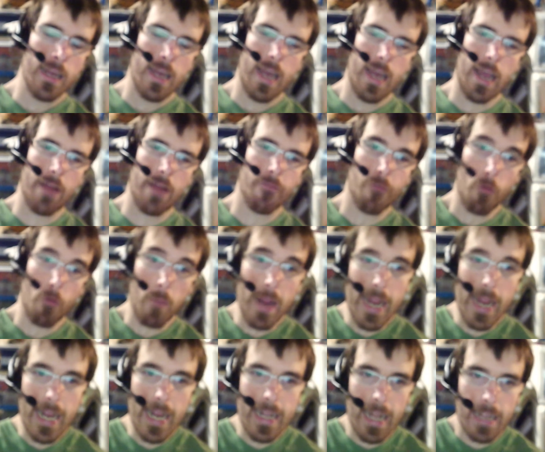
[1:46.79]
And for
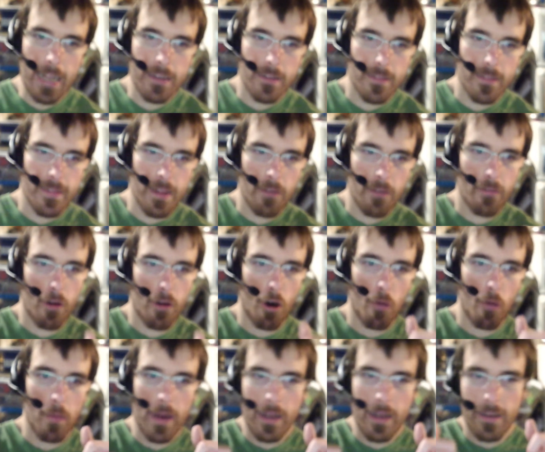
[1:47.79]
me, that's difficult
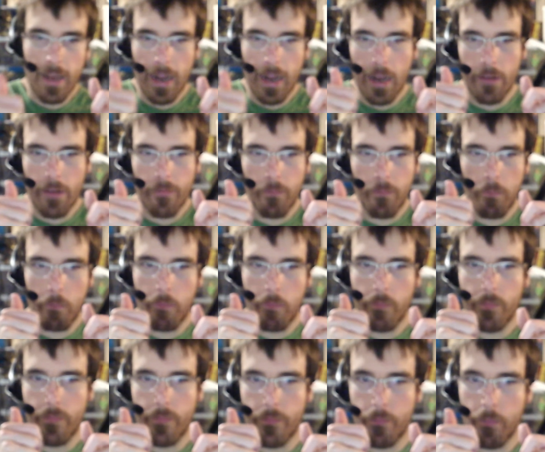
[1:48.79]
because I got
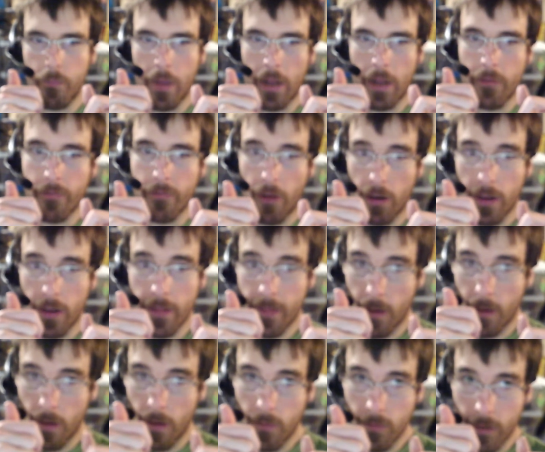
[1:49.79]
big fucking
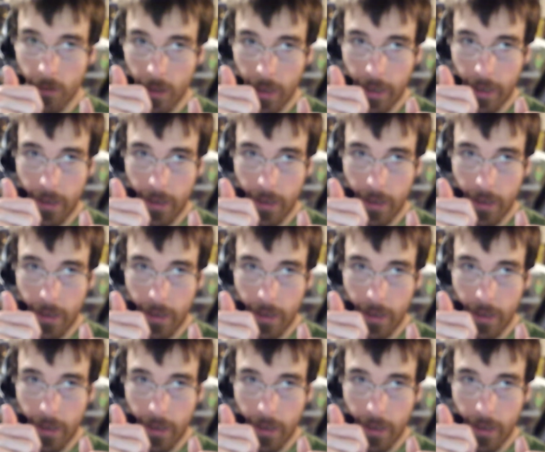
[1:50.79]
thumbs. Like,